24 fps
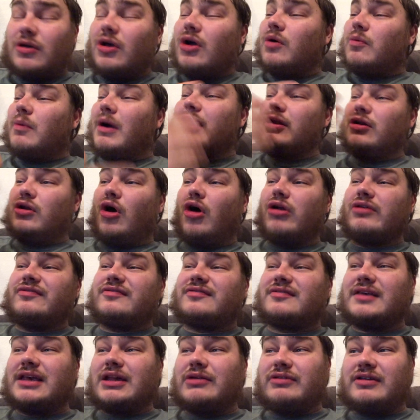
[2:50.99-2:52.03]
why a lot of
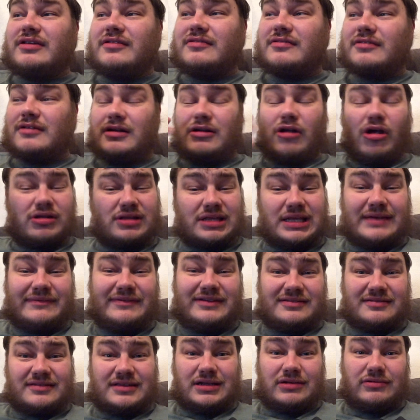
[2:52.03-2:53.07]
TV
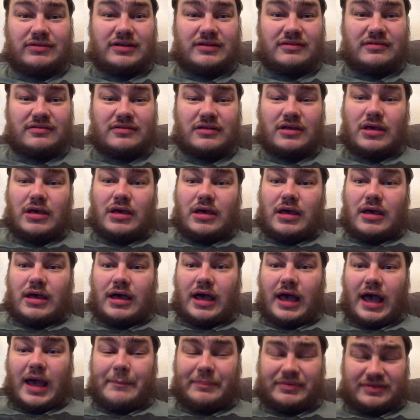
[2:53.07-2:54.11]
series
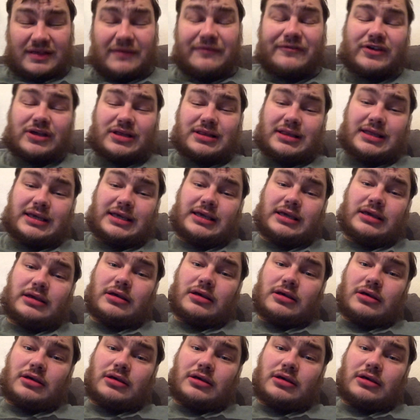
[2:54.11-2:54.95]
specifically